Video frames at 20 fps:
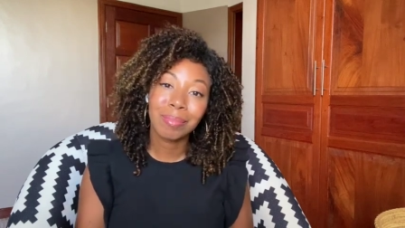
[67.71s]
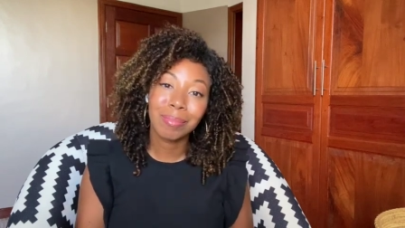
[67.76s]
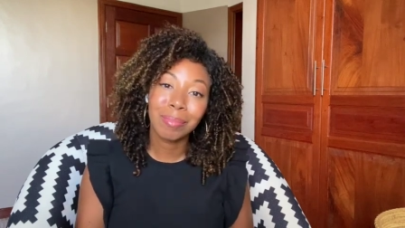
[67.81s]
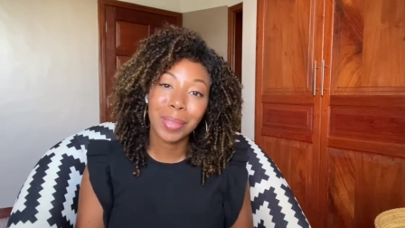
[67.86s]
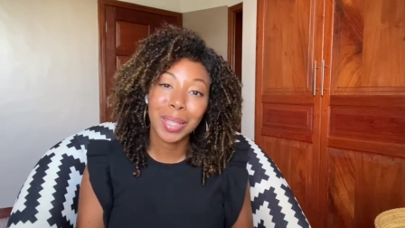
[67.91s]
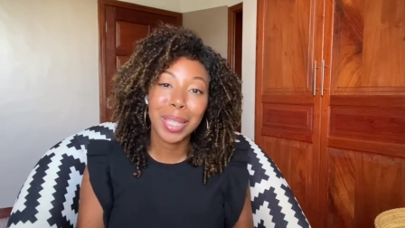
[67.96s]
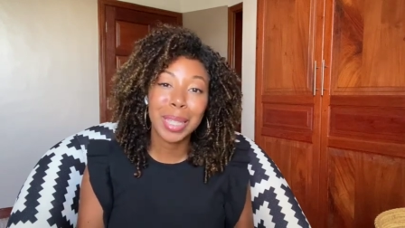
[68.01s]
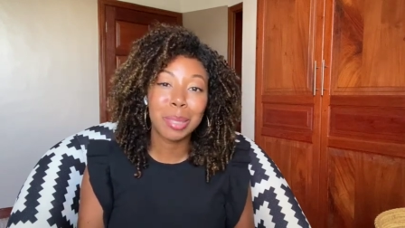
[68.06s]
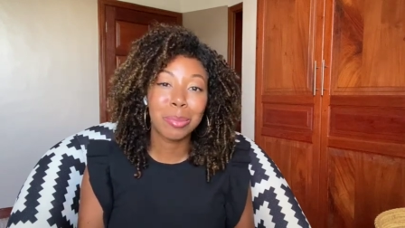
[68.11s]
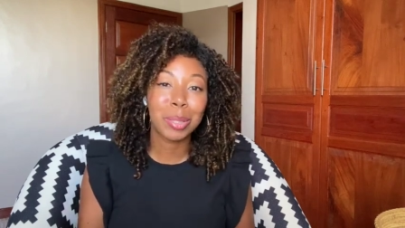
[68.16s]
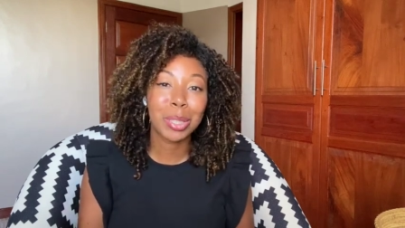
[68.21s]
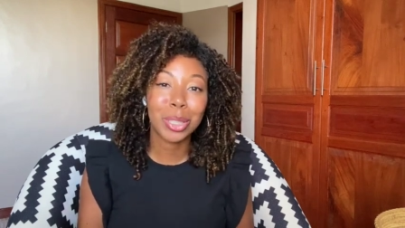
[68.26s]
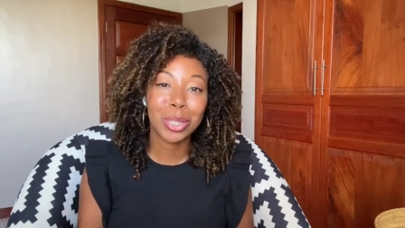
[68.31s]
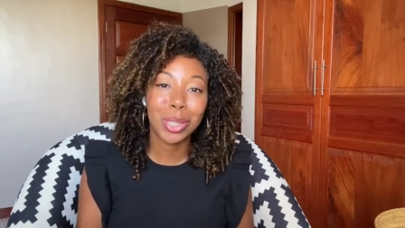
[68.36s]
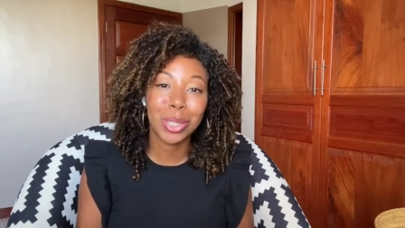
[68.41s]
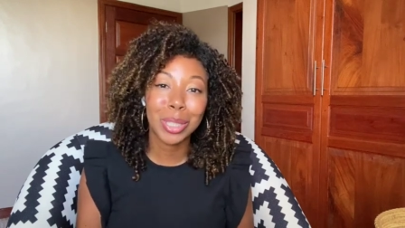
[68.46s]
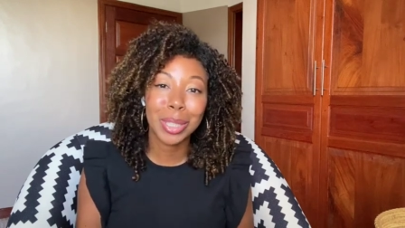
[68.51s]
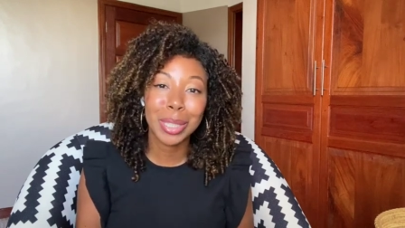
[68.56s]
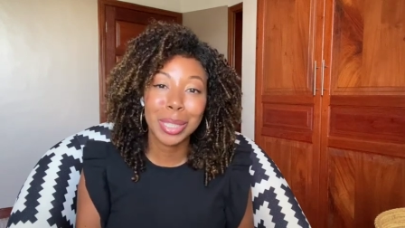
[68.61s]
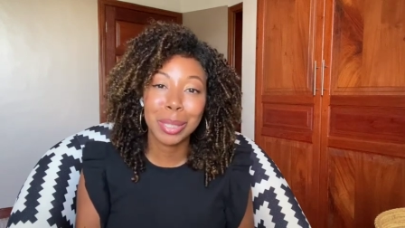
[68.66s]
please be
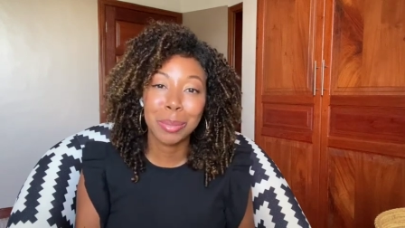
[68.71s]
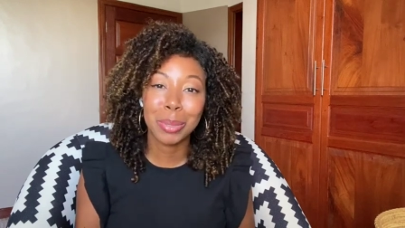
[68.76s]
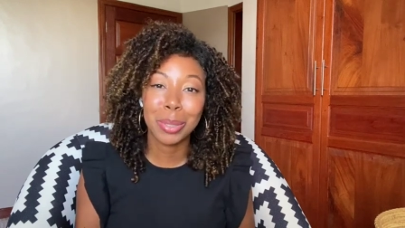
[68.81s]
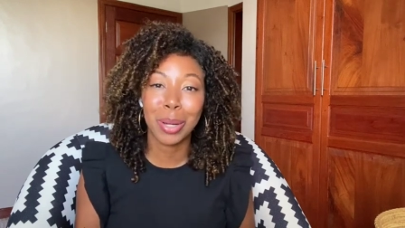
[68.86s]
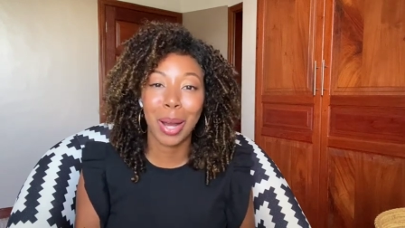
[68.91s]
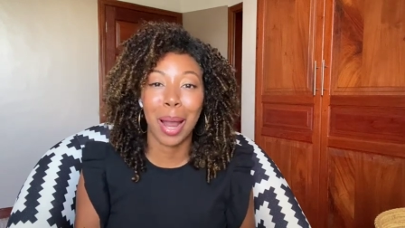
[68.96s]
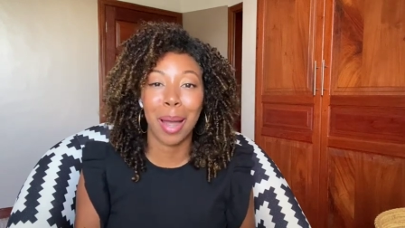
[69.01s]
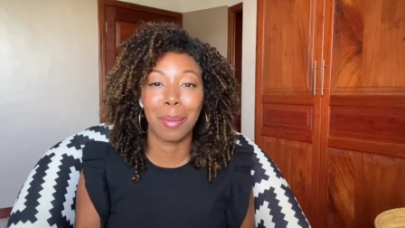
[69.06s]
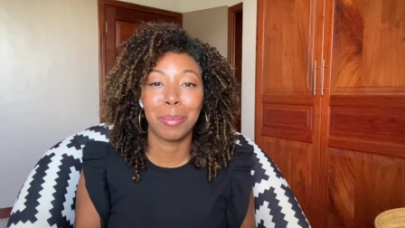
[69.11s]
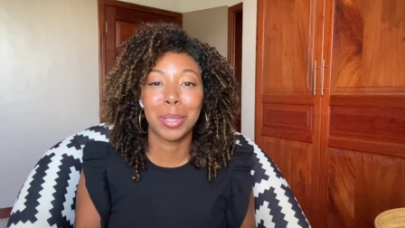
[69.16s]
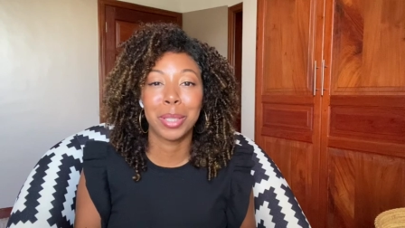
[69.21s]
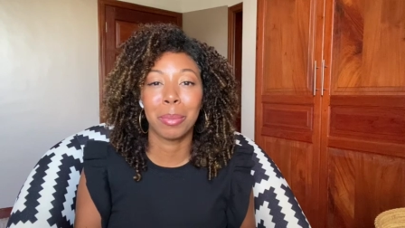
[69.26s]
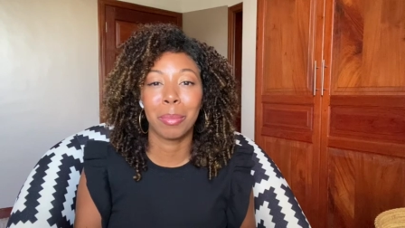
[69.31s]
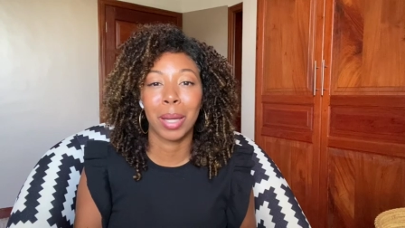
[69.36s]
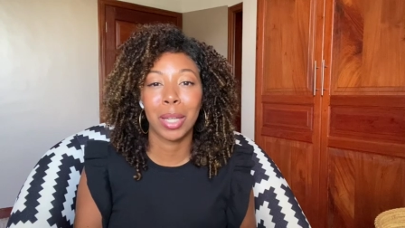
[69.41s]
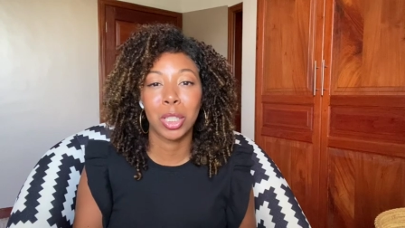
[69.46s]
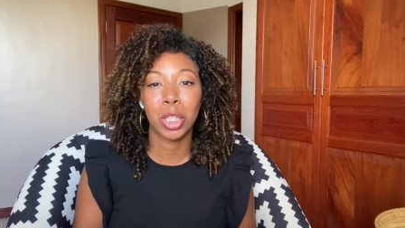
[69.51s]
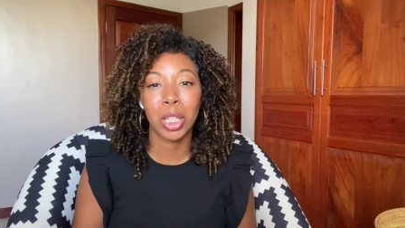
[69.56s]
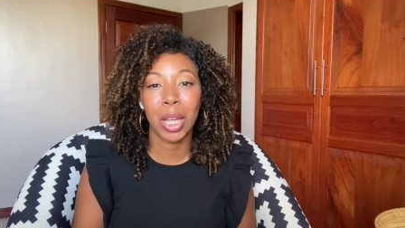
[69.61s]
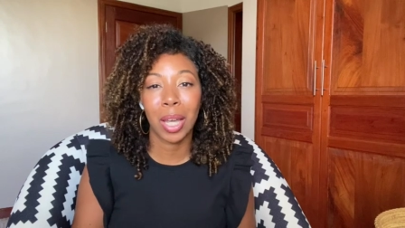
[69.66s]
sure to subscribe to
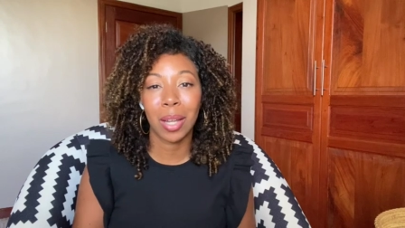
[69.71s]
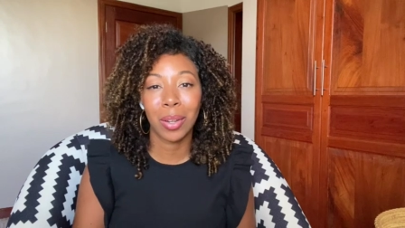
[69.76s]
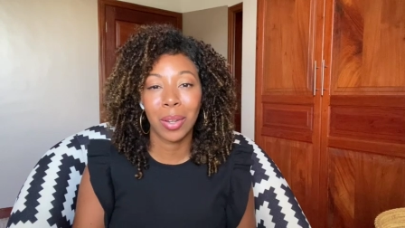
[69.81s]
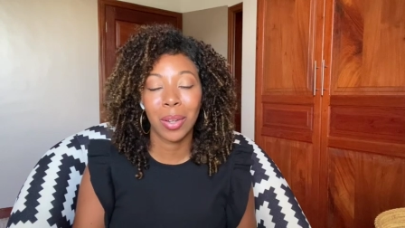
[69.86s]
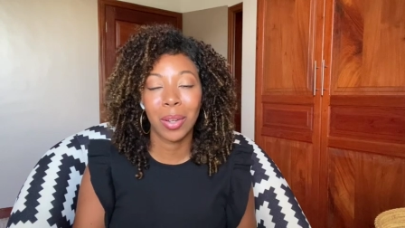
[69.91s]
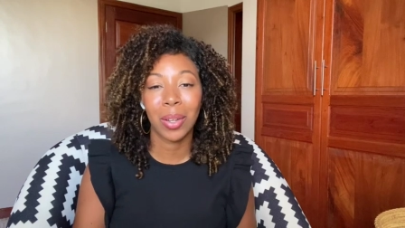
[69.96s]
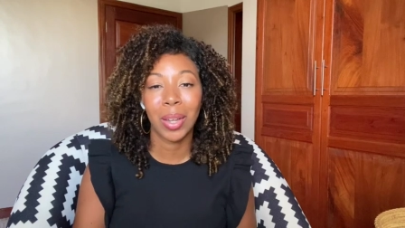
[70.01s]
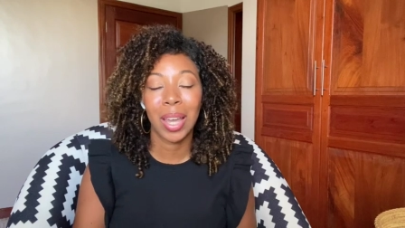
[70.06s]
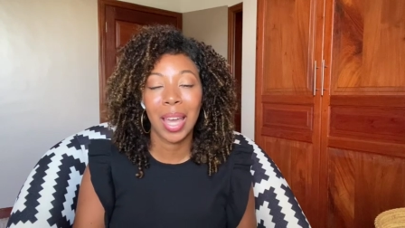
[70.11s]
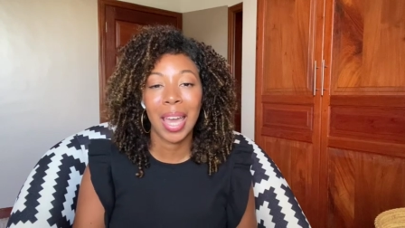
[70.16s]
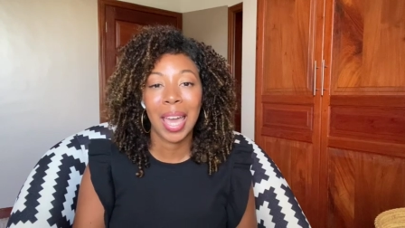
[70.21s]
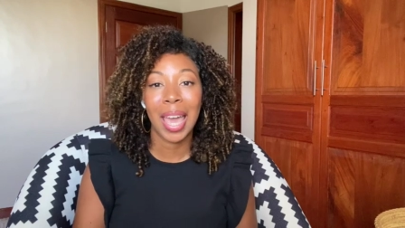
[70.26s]
my channel